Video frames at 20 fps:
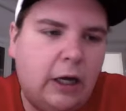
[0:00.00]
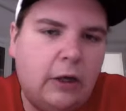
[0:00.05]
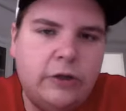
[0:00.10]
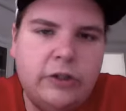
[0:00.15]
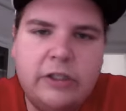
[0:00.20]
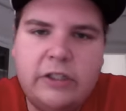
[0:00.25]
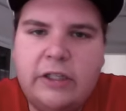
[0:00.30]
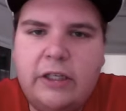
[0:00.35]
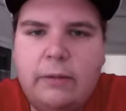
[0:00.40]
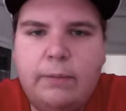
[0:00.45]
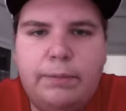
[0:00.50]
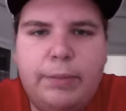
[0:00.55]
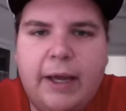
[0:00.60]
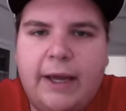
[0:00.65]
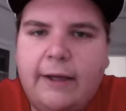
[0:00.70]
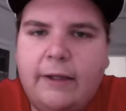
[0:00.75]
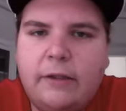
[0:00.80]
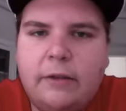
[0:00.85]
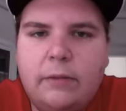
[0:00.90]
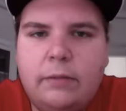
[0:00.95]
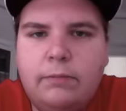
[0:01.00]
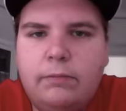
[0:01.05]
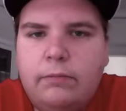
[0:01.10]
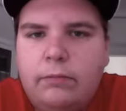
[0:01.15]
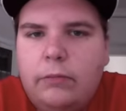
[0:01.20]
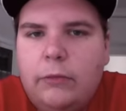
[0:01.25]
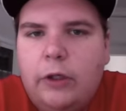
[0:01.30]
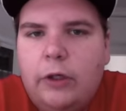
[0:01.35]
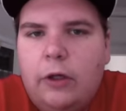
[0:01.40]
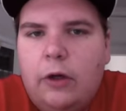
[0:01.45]
I'll just eat baked,
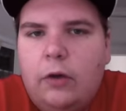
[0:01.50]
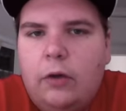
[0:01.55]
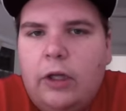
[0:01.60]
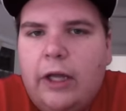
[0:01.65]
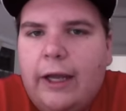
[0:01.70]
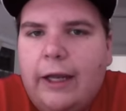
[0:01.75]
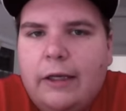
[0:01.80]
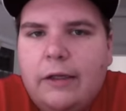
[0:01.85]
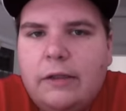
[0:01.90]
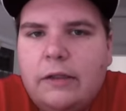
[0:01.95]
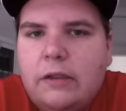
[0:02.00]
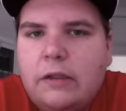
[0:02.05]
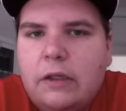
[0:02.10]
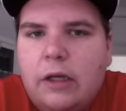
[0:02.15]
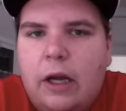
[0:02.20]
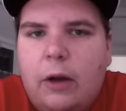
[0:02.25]
you know, Lay's.